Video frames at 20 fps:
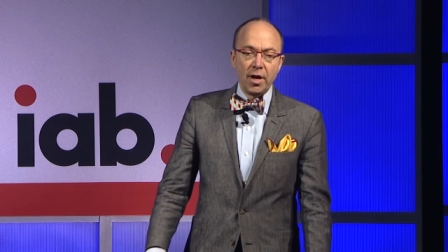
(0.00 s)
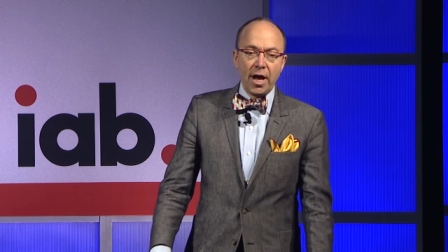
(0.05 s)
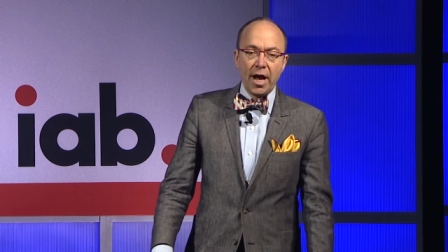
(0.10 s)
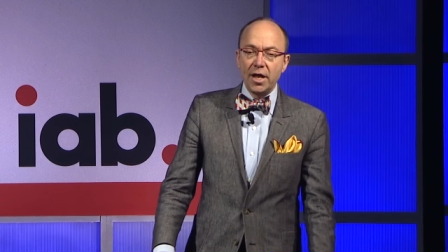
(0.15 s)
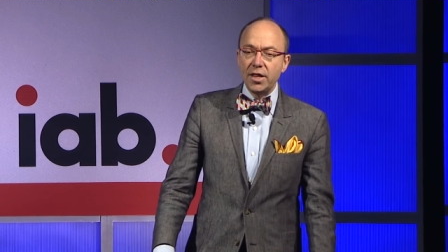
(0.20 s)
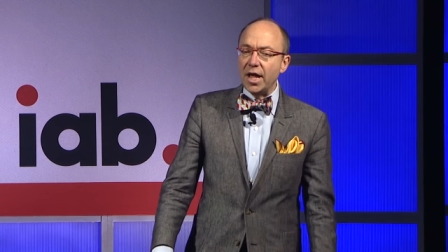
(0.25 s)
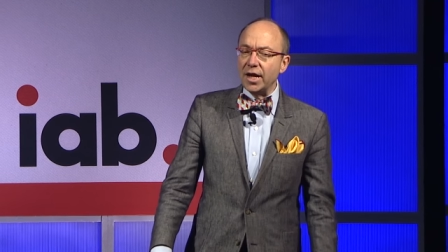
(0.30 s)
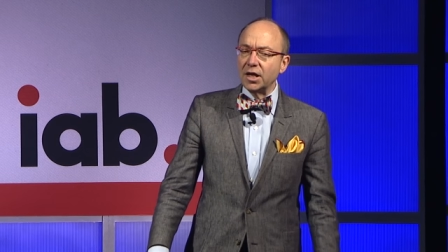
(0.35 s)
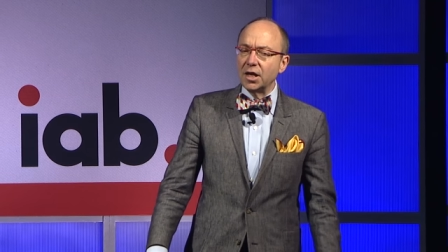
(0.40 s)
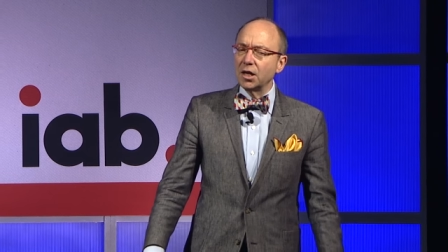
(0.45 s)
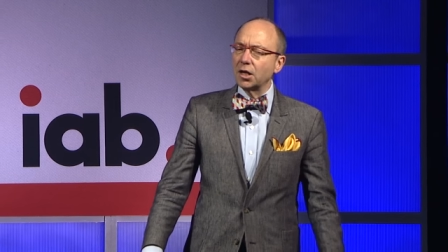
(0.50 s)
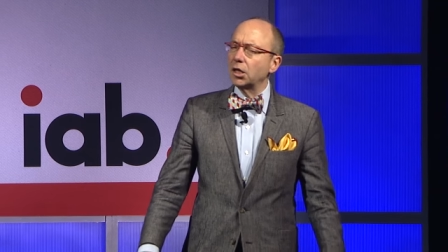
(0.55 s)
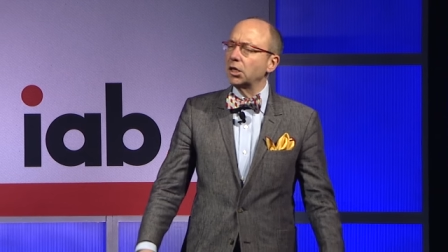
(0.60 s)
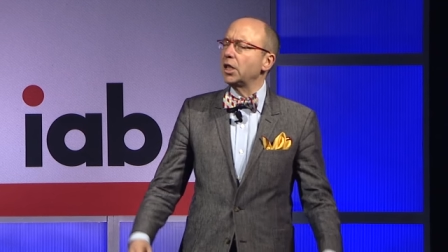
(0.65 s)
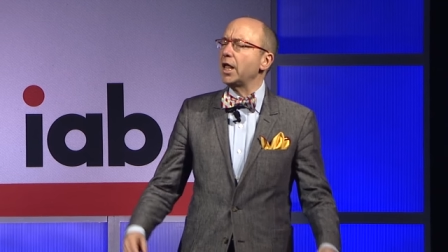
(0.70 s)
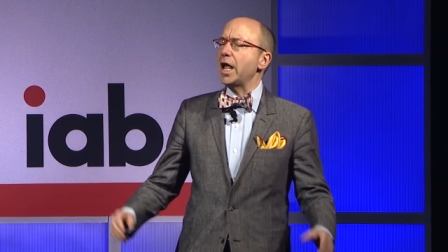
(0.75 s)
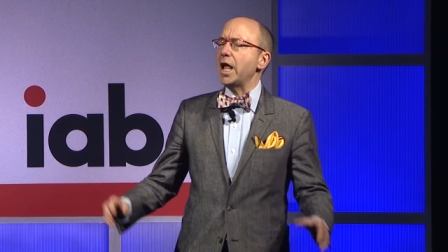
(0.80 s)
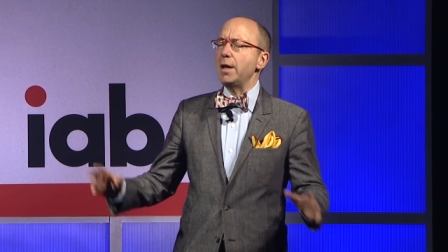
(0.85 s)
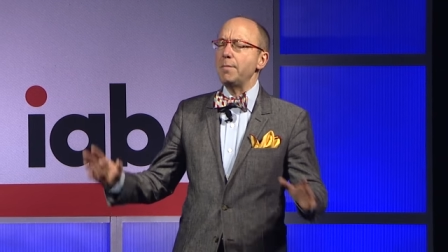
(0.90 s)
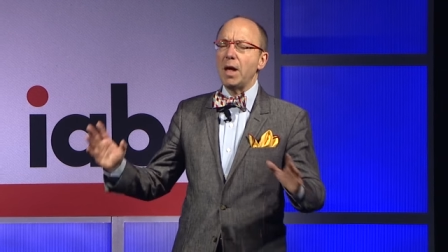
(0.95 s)
And they can
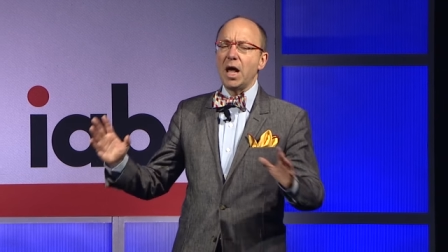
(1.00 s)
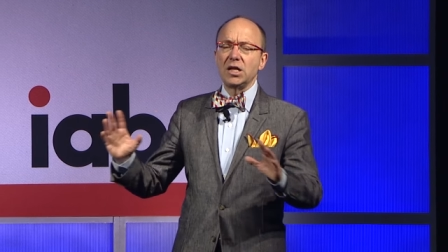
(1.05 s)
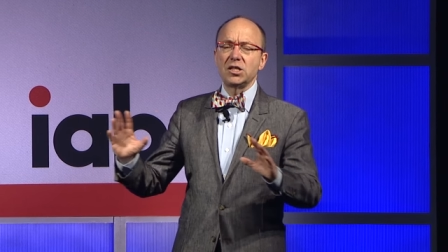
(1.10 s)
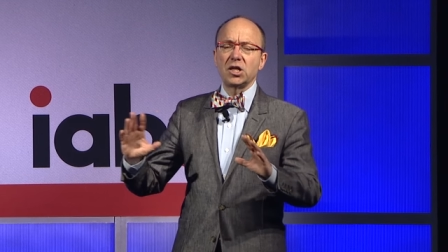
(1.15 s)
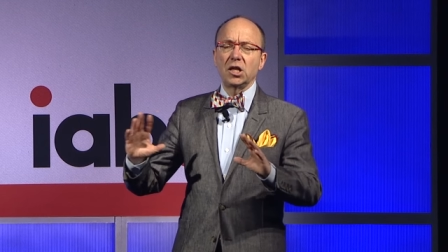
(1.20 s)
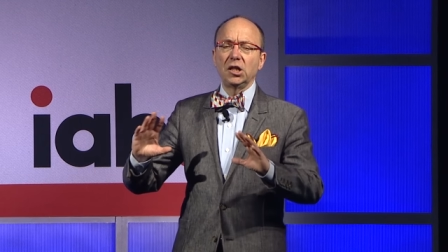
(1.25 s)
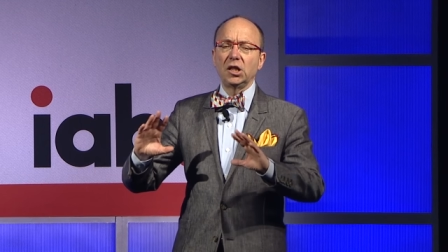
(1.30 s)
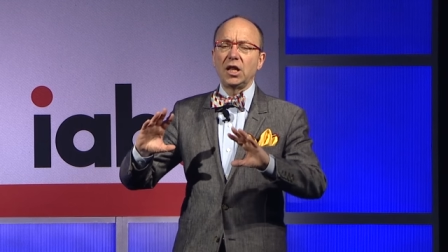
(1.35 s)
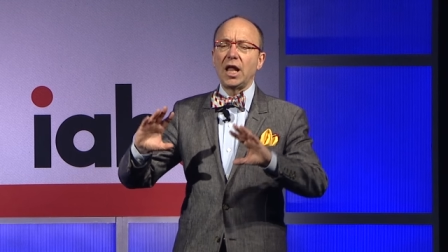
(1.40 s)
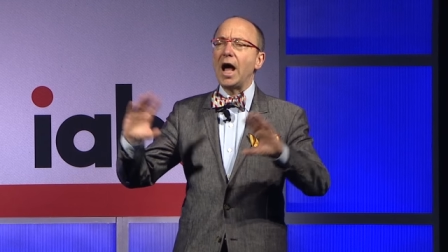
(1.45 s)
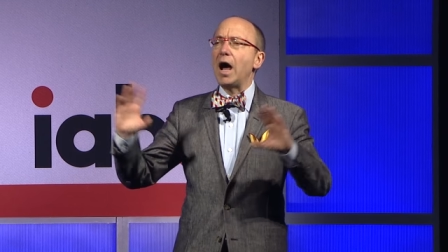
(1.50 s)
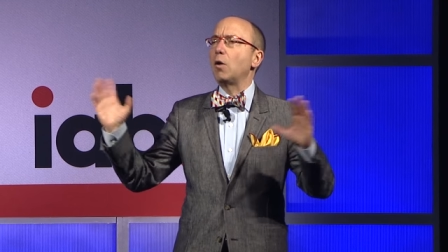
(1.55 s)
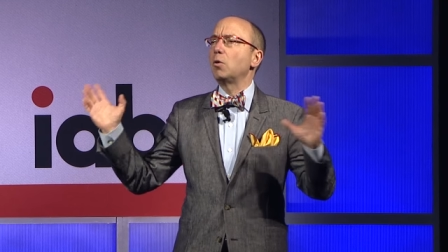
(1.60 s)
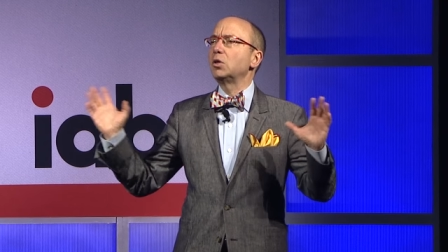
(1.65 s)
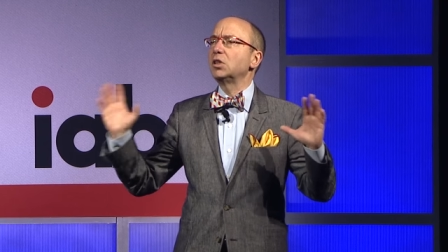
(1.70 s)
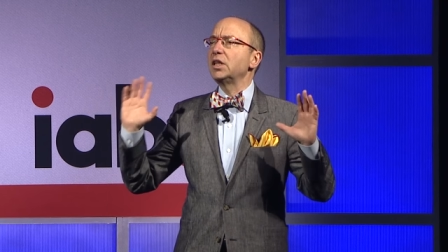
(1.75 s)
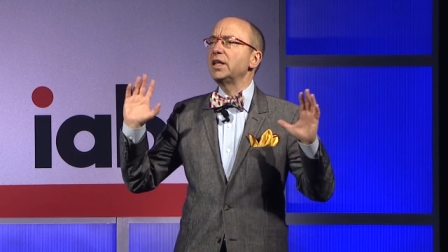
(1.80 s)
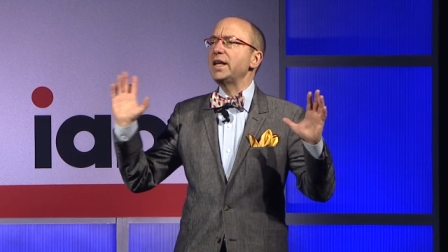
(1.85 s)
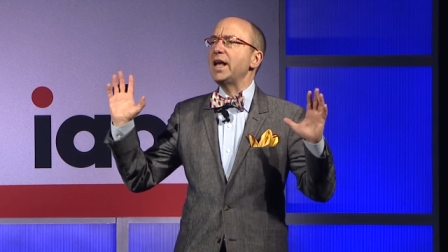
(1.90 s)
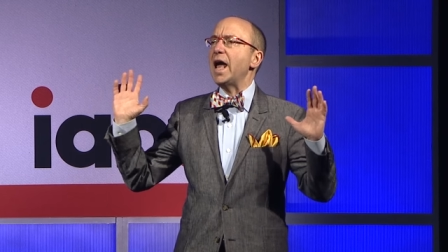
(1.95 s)
claim as
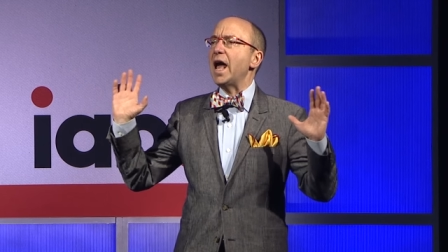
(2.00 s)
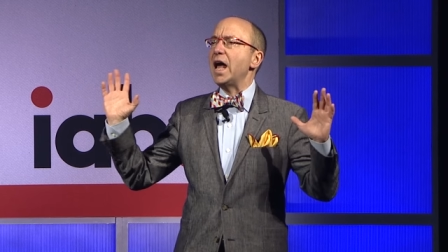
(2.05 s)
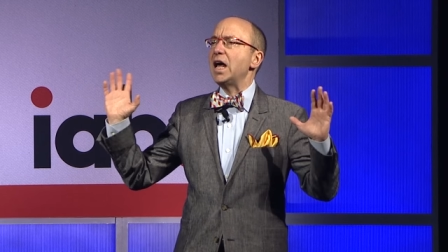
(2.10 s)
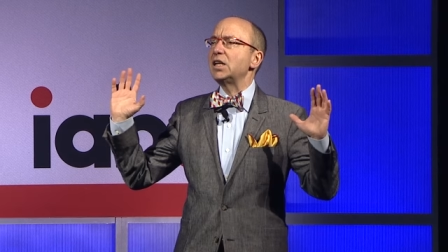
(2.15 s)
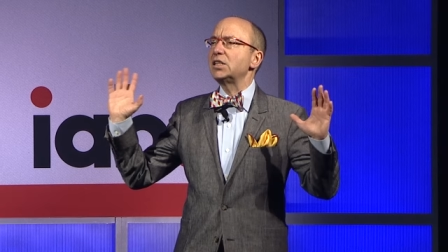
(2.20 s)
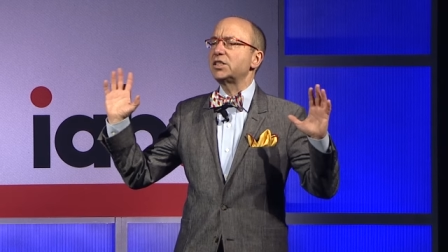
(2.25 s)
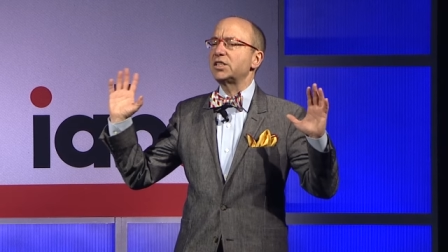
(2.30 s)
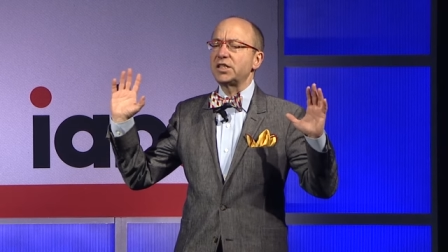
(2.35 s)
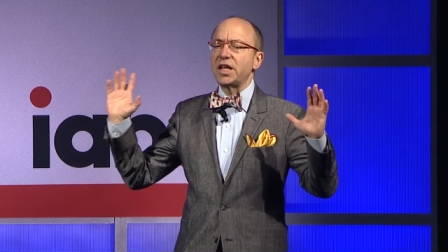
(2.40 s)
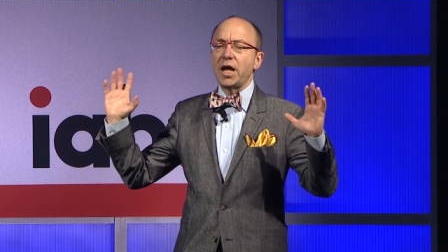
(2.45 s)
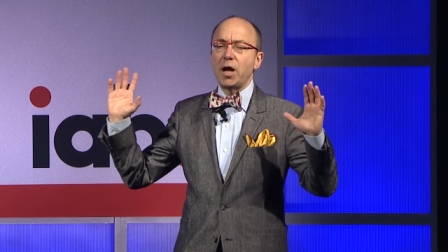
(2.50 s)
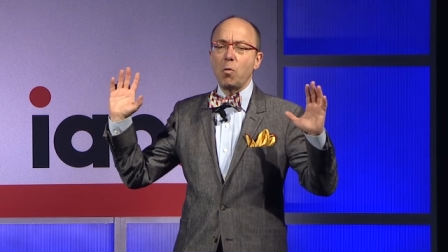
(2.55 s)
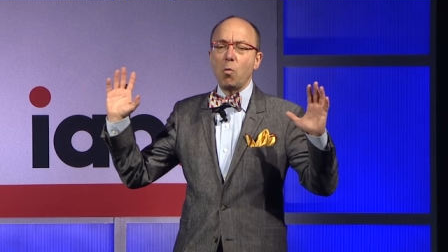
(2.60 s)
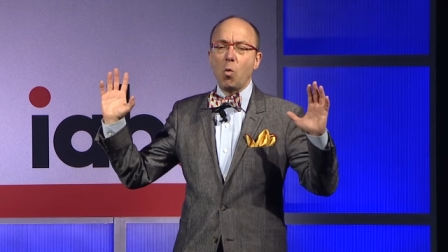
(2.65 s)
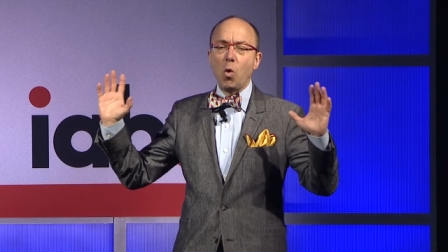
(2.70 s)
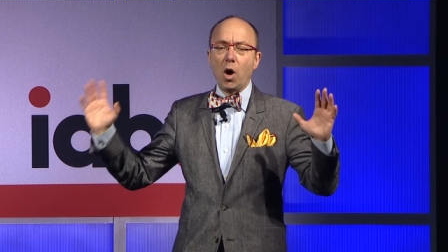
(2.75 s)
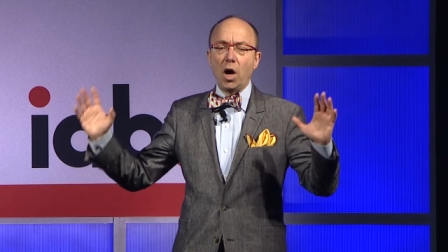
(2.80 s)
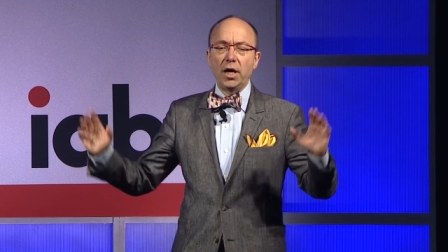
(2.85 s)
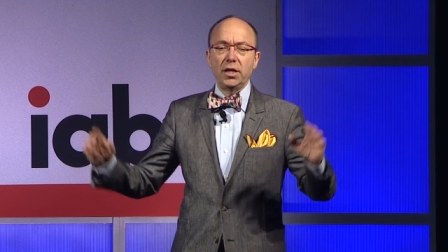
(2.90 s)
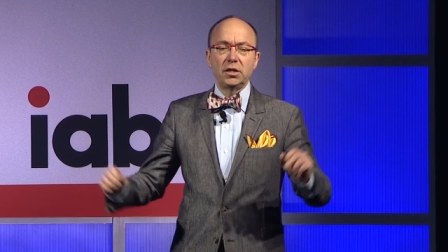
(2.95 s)
loudly as they
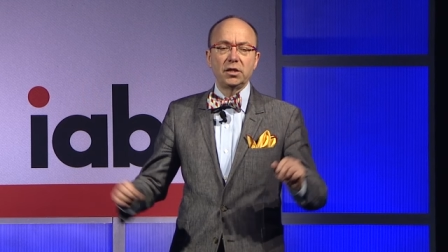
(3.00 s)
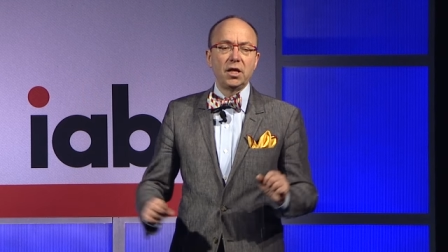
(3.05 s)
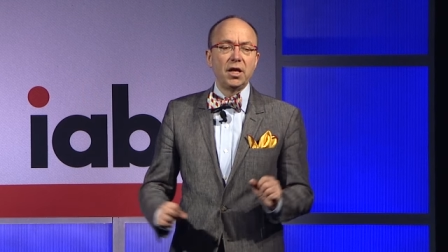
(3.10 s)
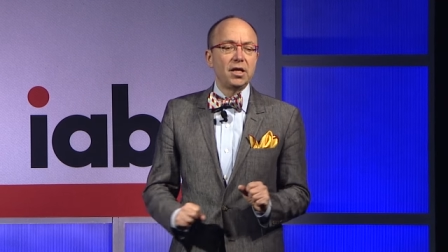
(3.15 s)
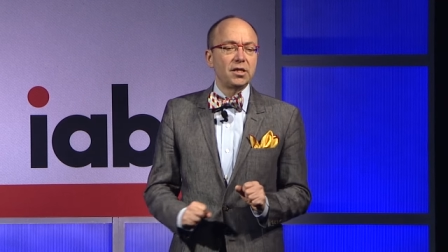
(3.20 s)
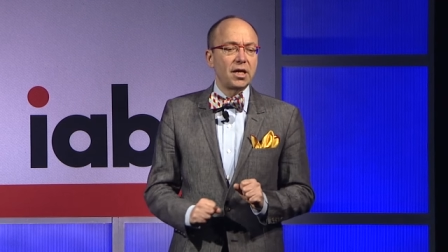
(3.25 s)
want